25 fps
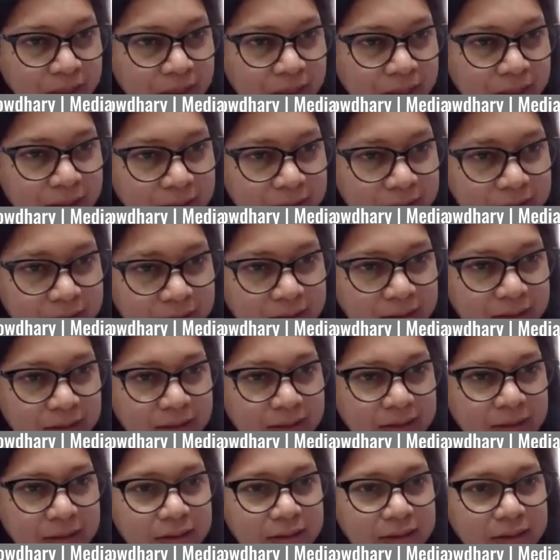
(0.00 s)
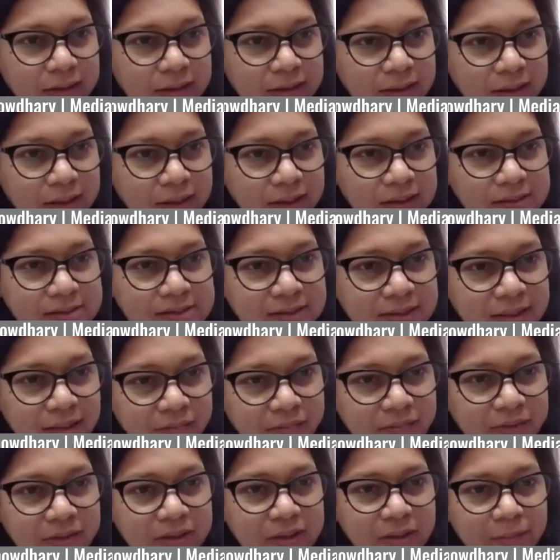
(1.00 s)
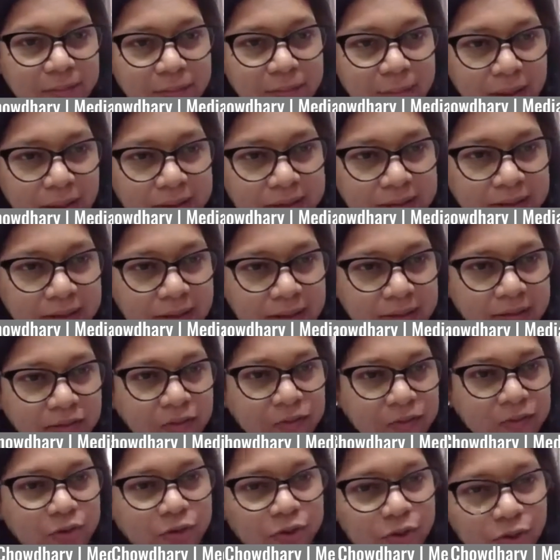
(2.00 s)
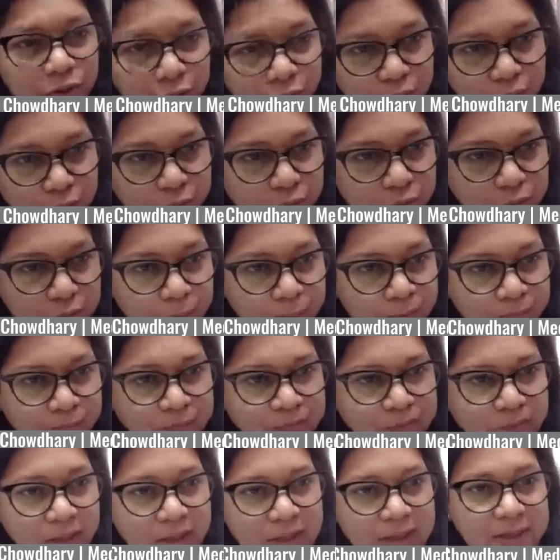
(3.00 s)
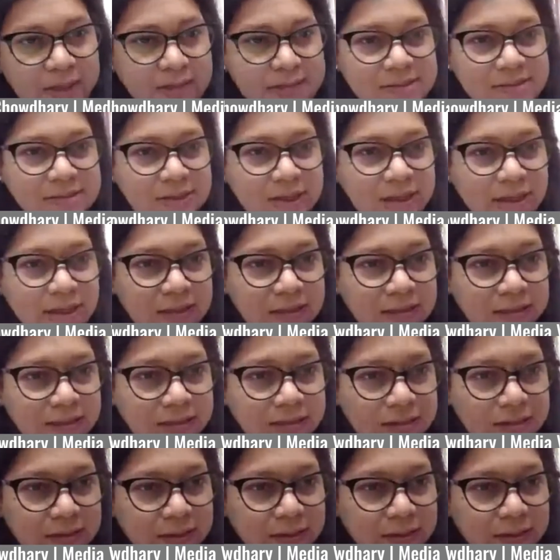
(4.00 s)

and he has given the mandate to you as an